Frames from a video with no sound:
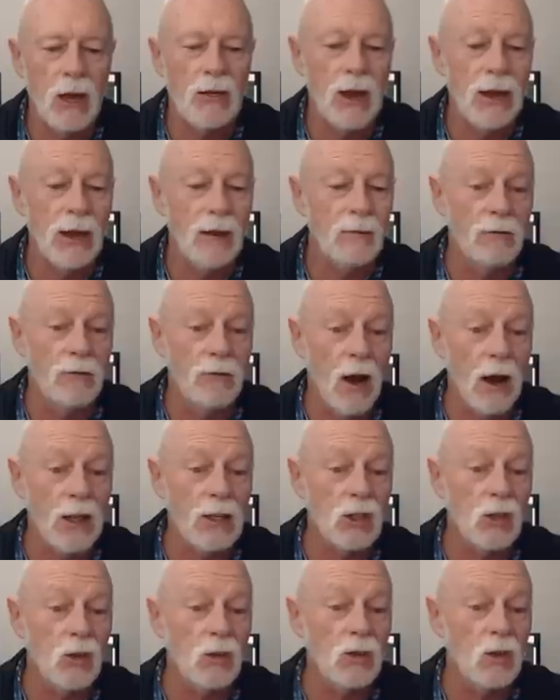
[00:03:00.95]
They
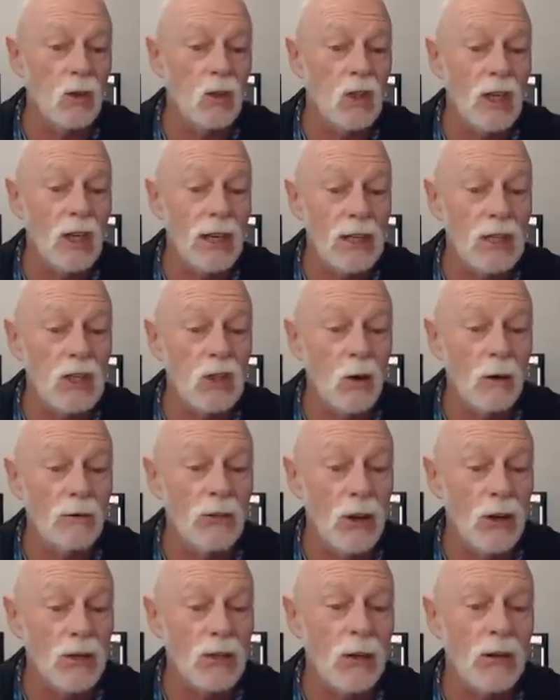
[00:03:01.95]
invite you to tell us your
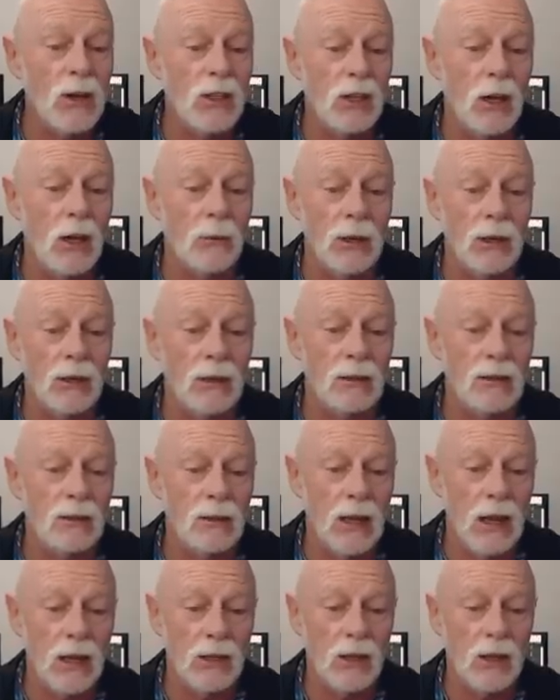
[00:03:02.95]
views on the topic,
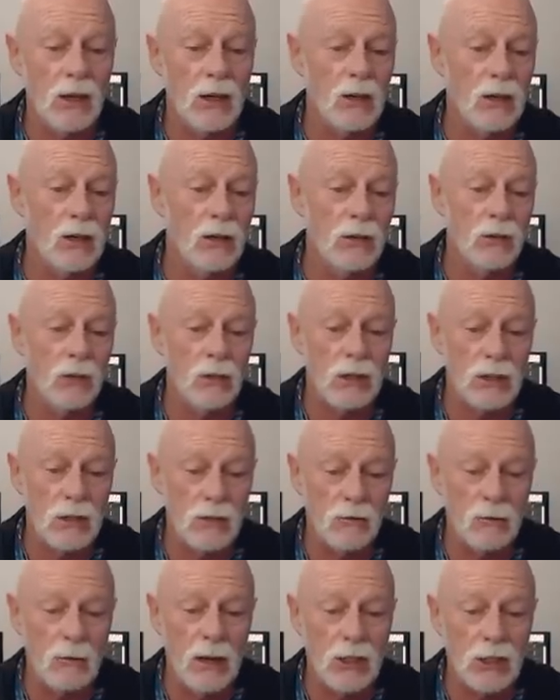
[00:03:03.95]
and you can include all this
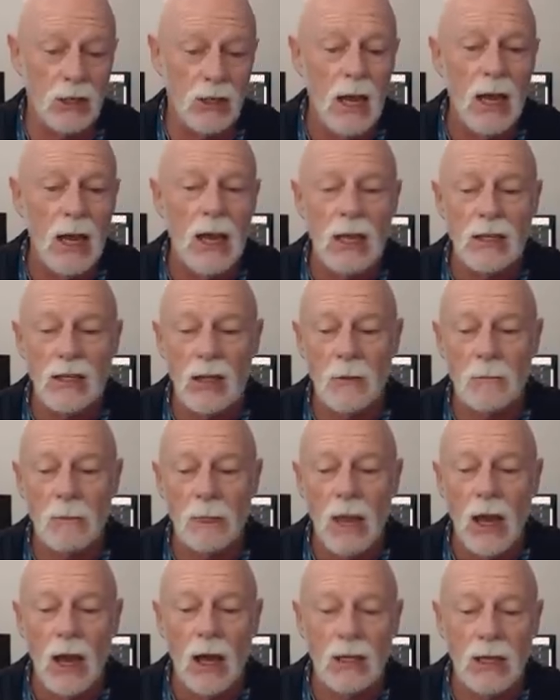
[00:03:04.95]
information. So
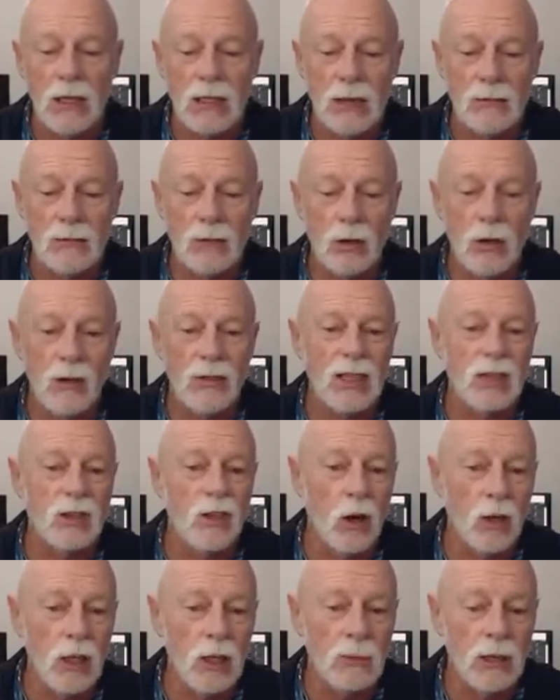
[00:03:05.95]
let's have a look at the
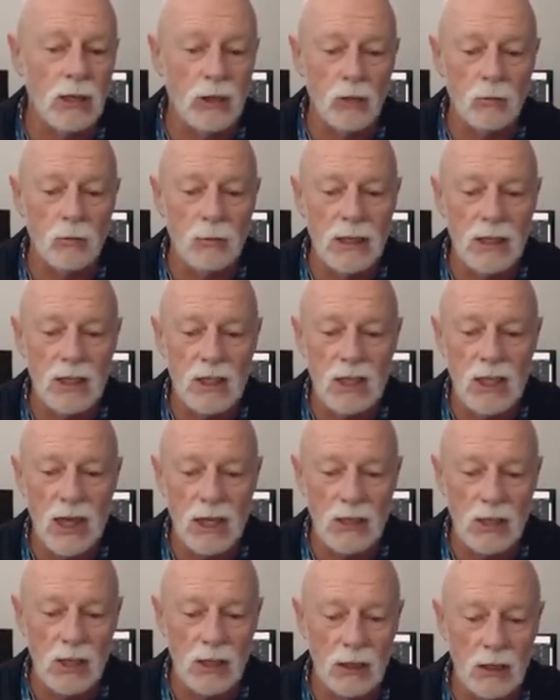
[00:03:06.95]
document you'll be
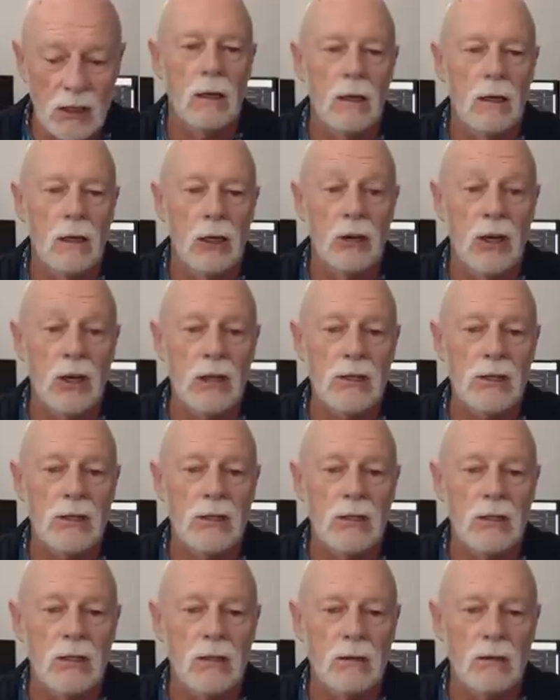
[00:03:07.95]
discussing. Here it
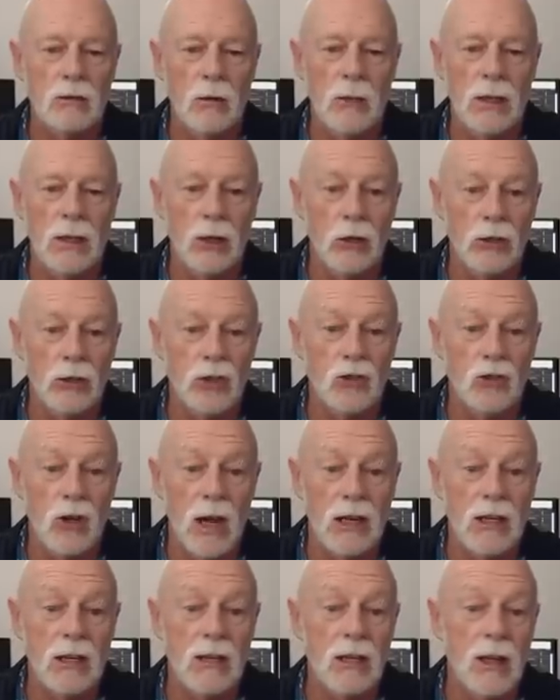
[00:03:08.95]
is from the
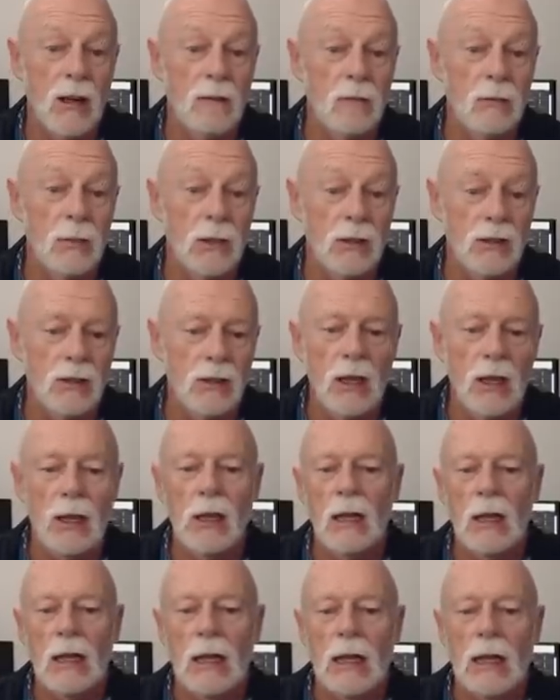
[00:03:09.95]
Australian government.
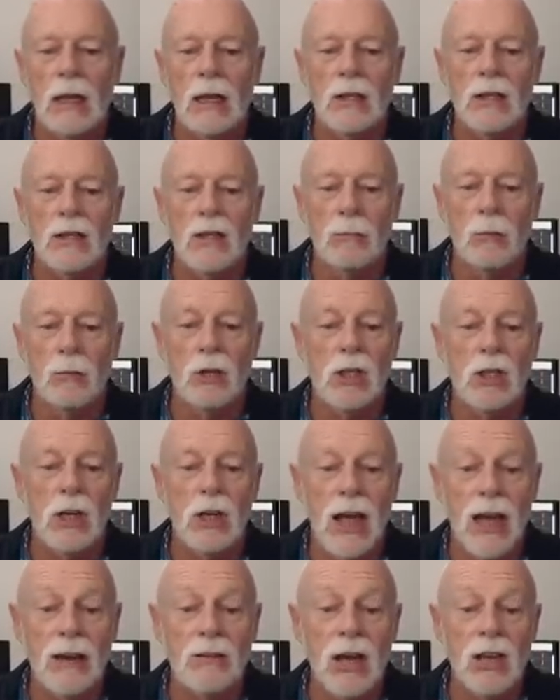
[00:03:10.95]
It is Emerging
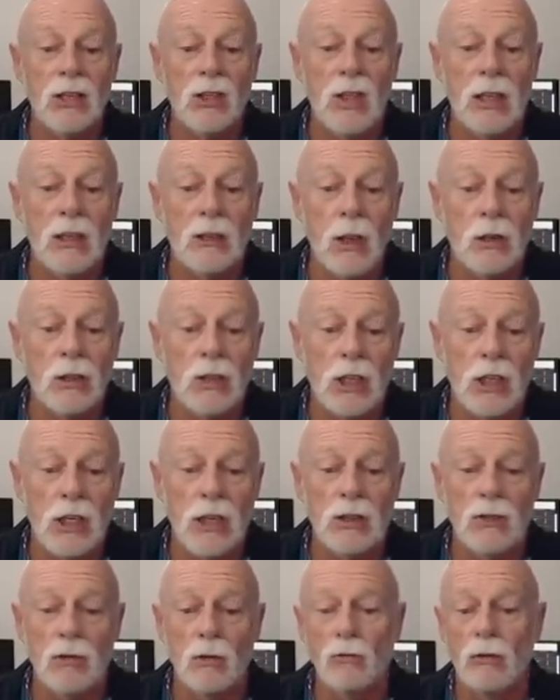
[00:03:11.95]
Aviation
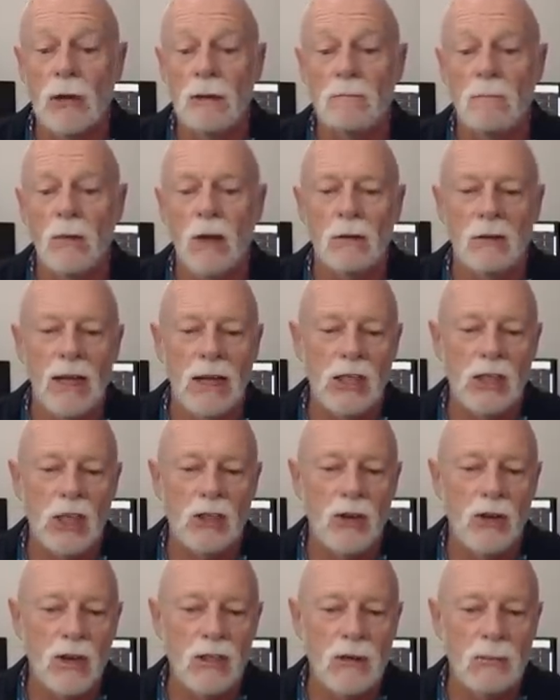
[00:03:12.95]
Technologies. Actually,
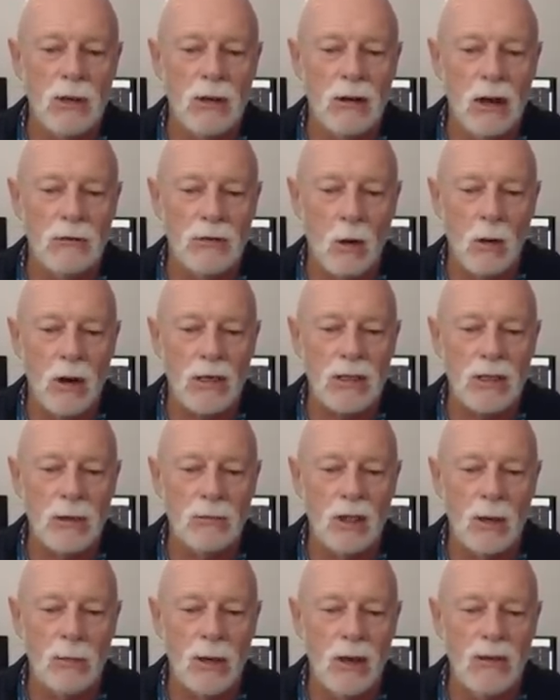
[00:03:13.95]
drones have been around for quite some
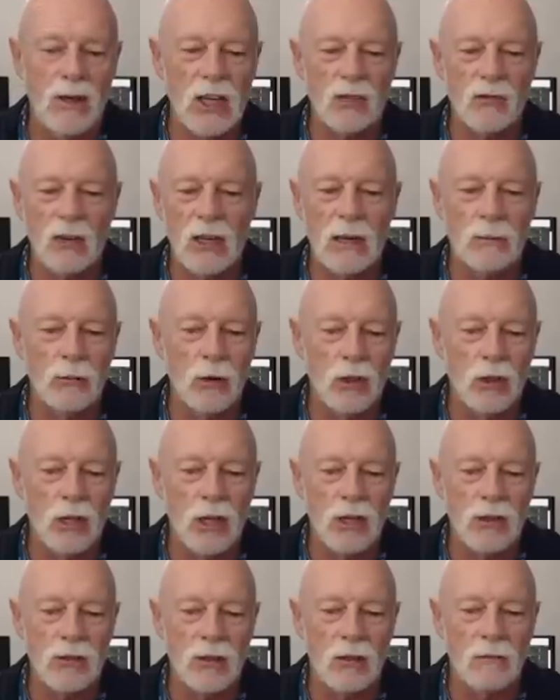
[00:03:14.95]
time. I don't think it's really emerging,
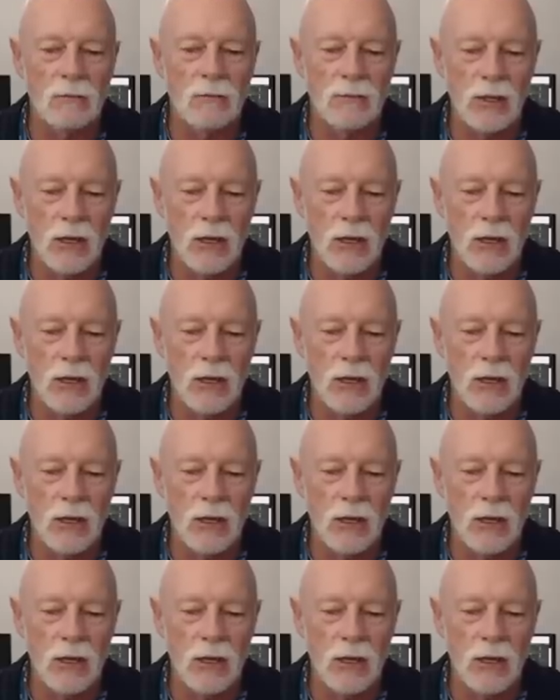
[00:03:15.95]
is it?